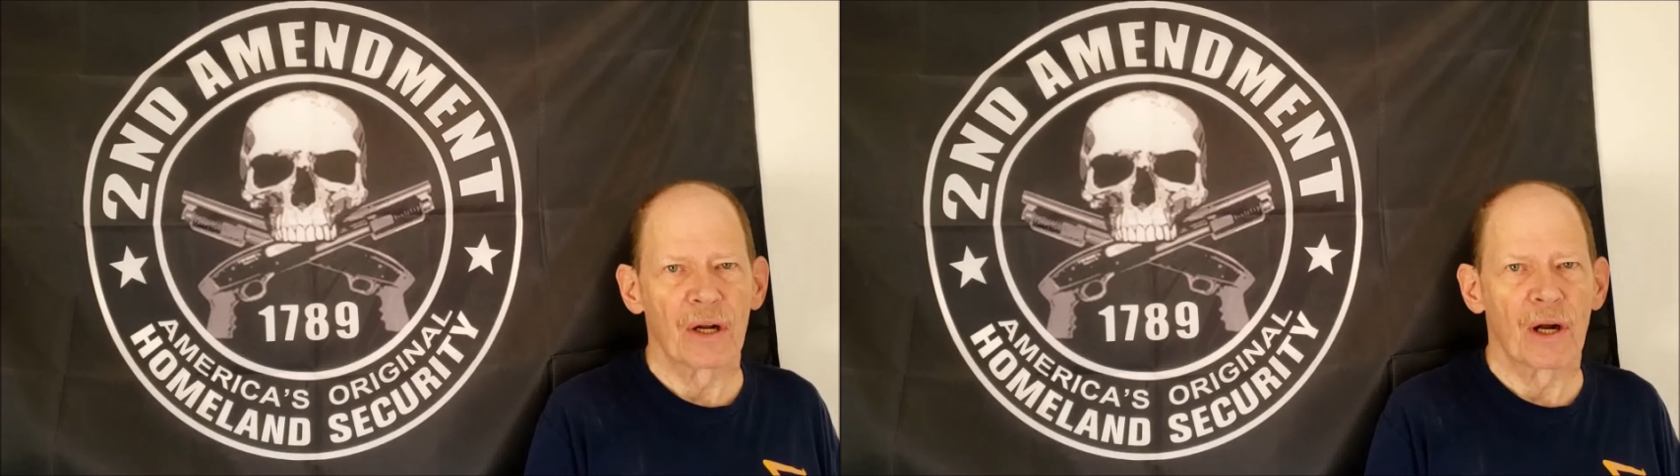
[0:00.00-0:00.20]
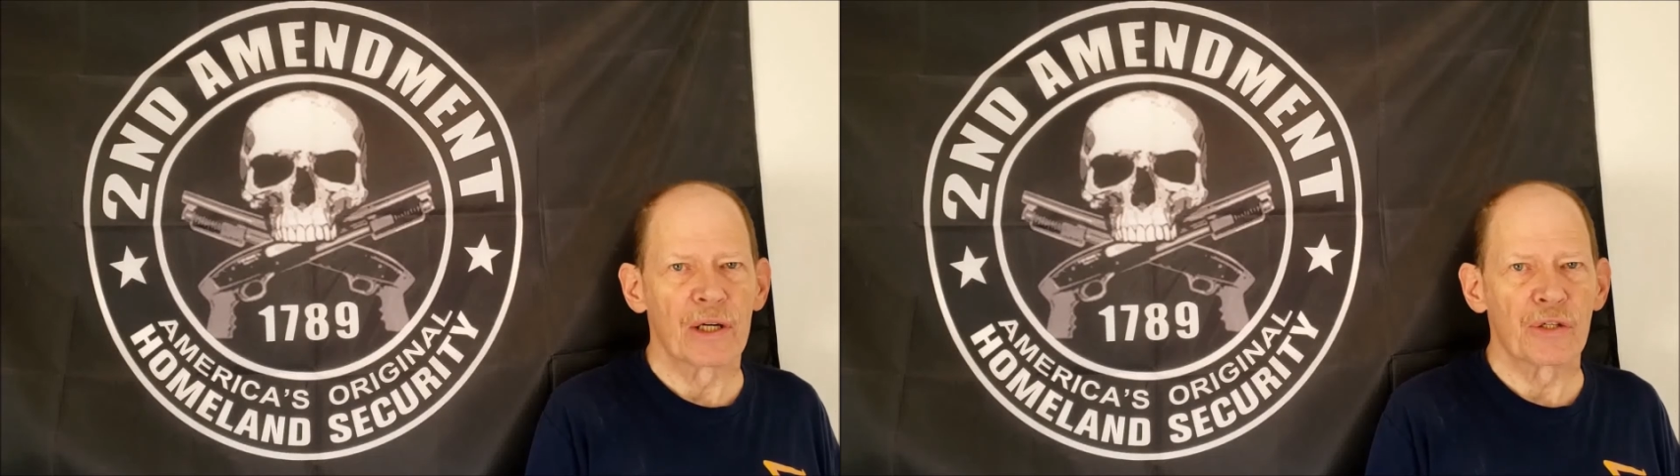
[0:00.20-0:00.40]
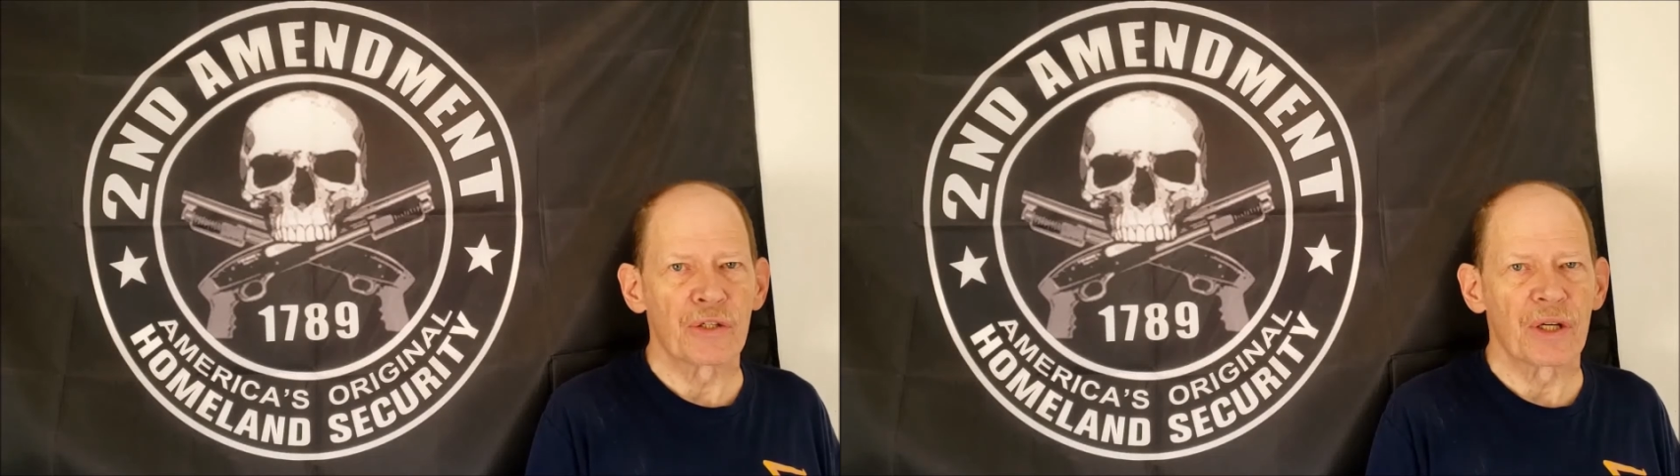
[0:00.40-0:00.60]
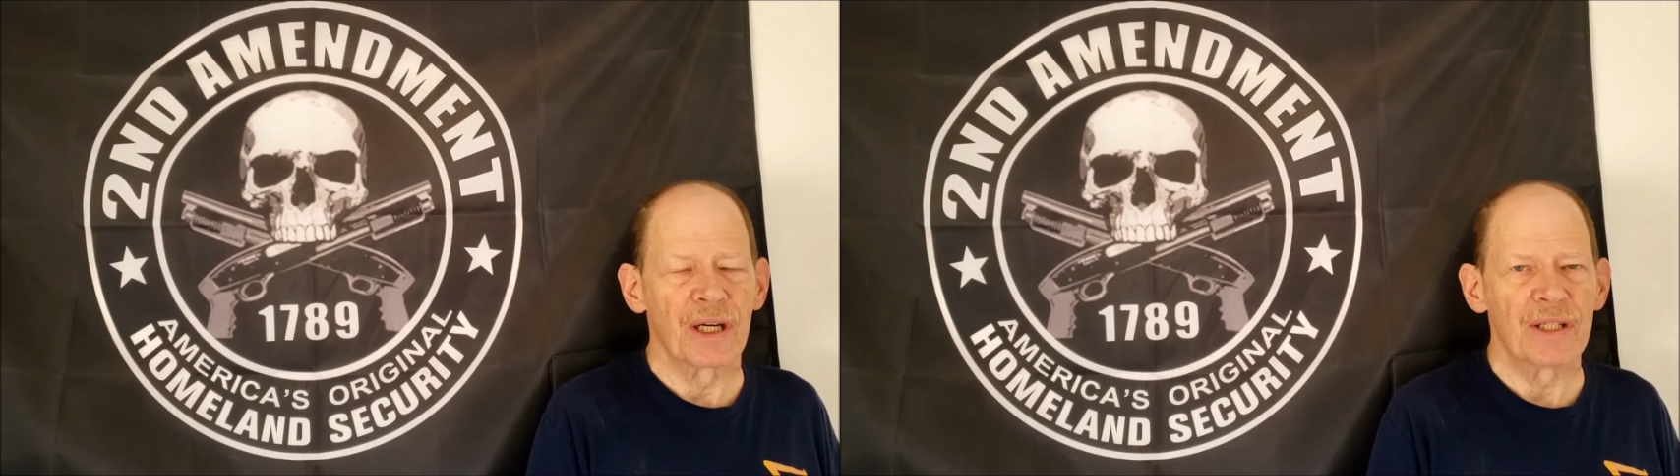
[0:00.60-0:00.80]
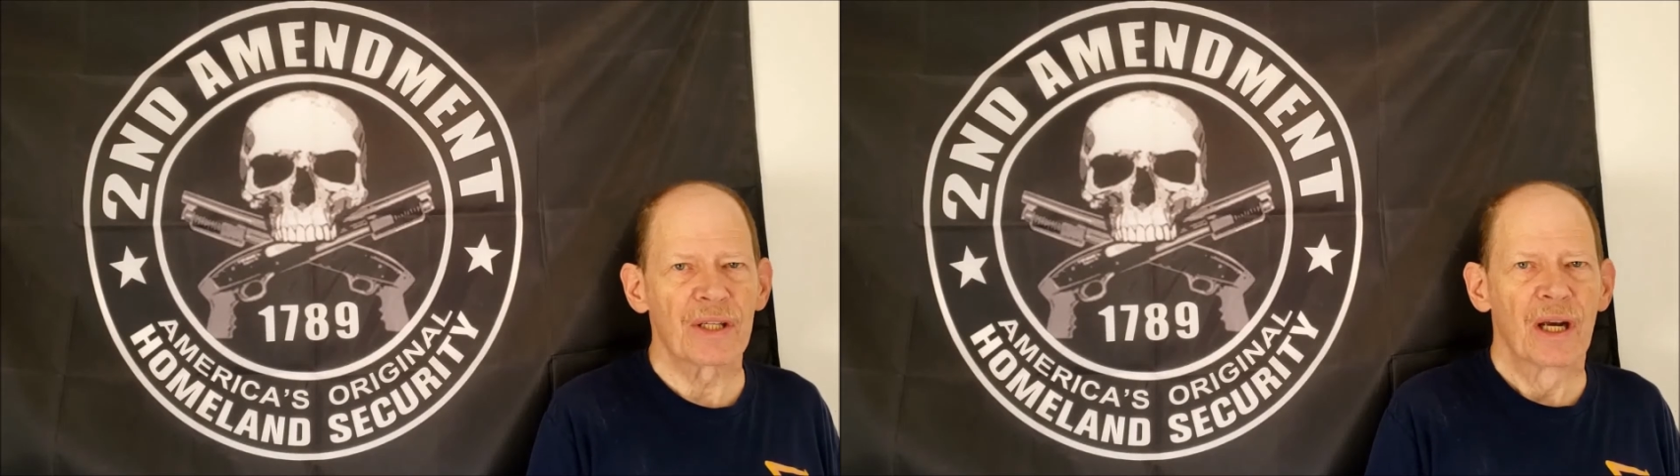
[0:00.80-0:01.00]
larger
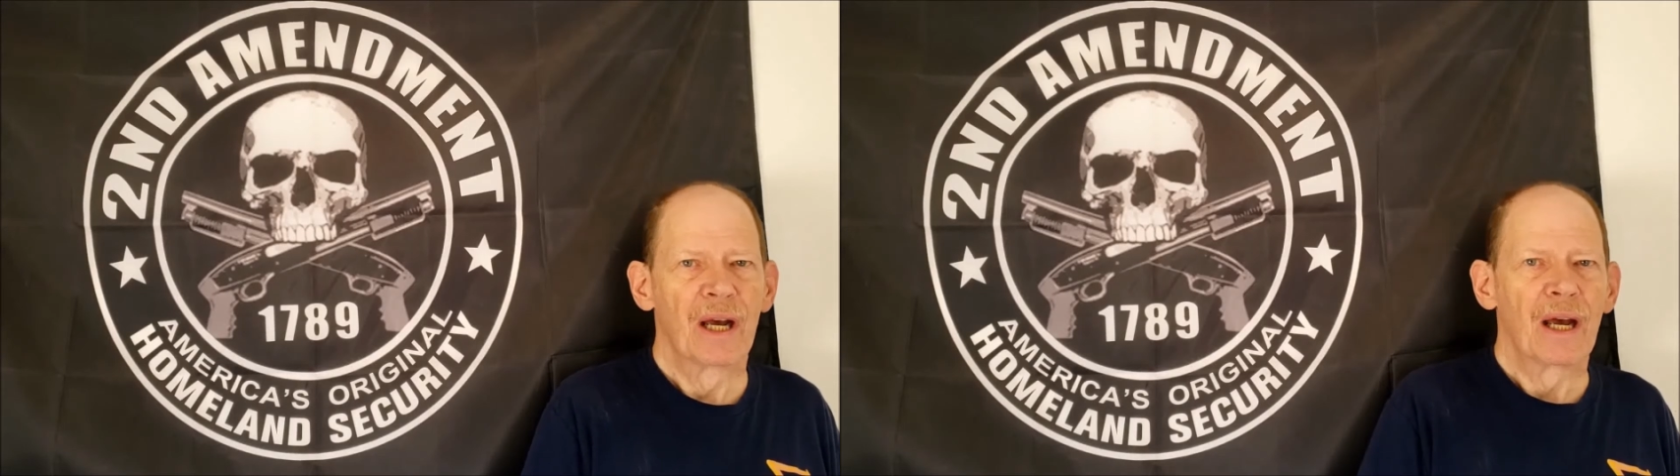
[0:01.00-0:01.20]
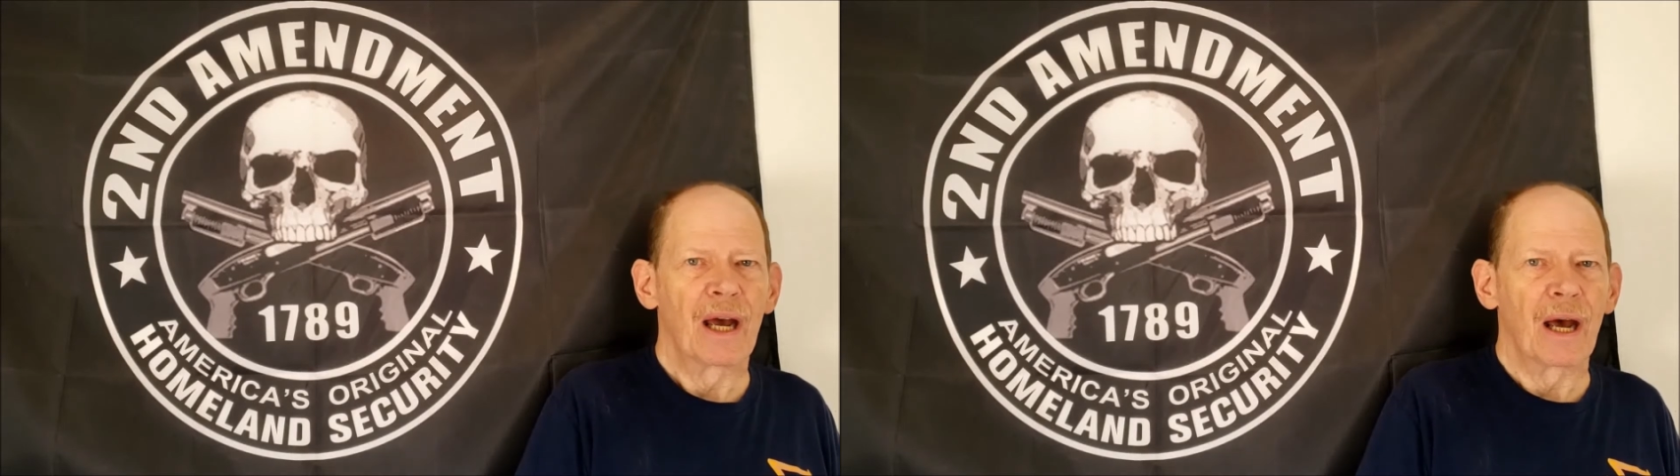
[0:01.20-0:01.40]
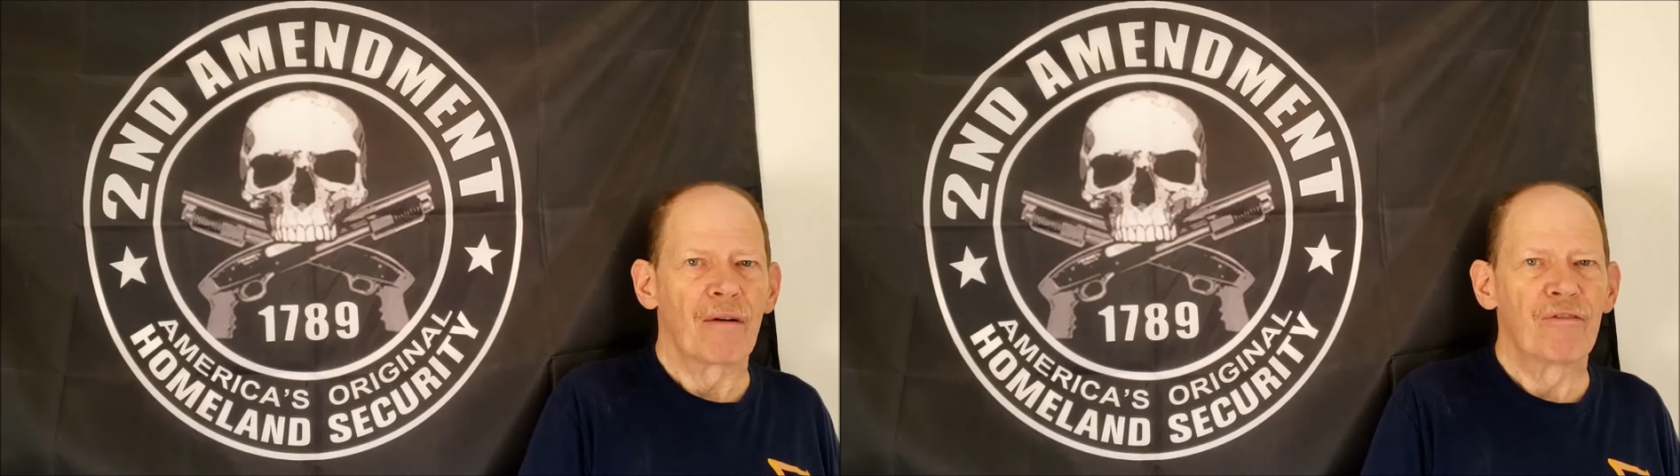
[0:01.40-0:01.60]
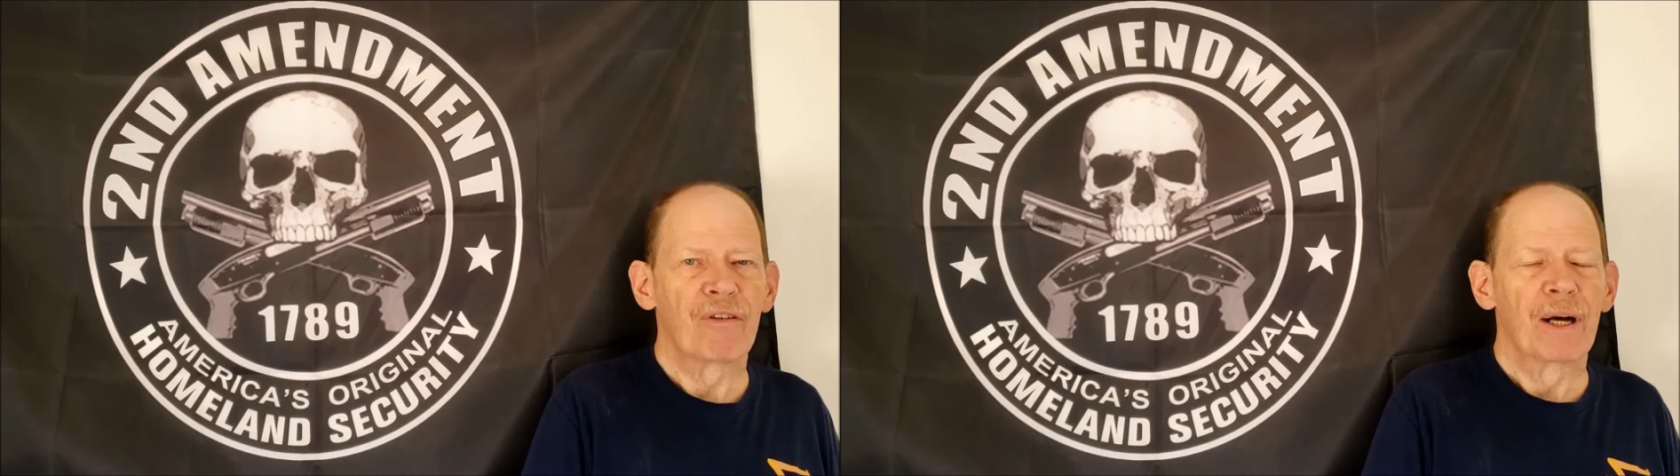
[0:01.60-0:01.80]
cities have,